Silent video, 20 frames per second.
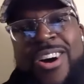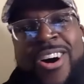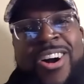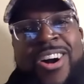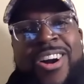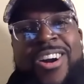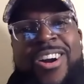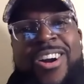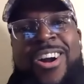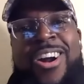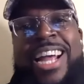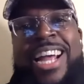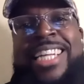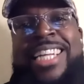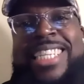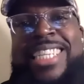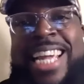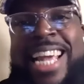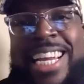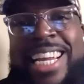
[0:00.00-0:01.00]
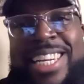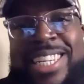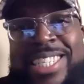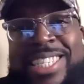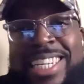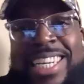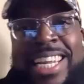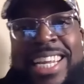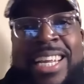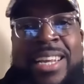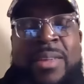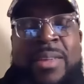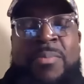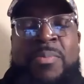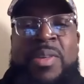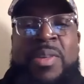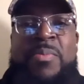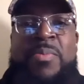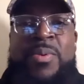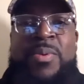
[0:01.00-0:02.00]
our, our educators and, and,
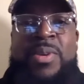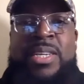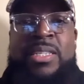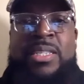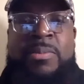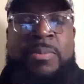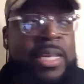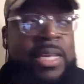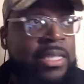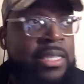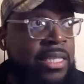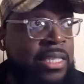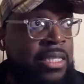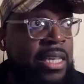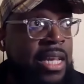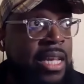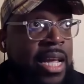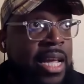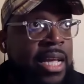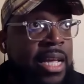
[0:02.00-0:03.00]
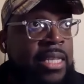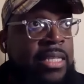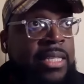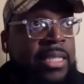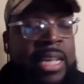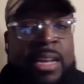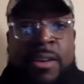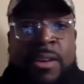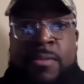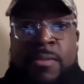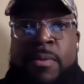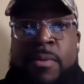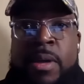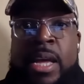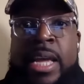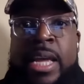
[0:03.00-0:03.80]
and people in these spaces instead of